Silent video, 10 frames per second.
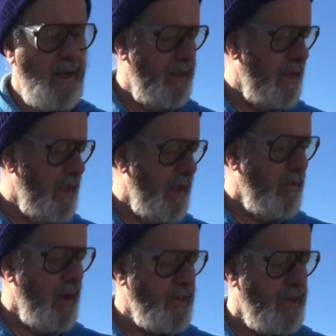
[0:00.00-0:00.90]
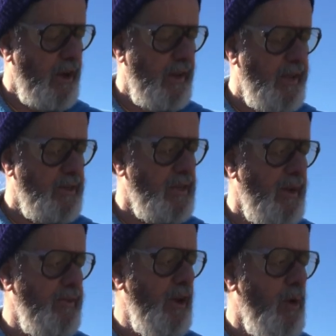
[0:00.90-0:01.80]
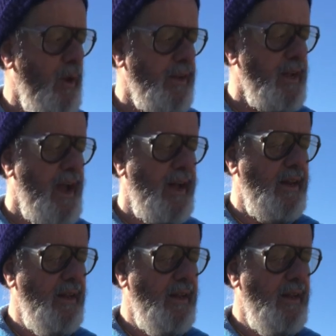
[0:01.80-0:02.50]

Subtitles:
you can get rusty on you and stuff. You don't want that.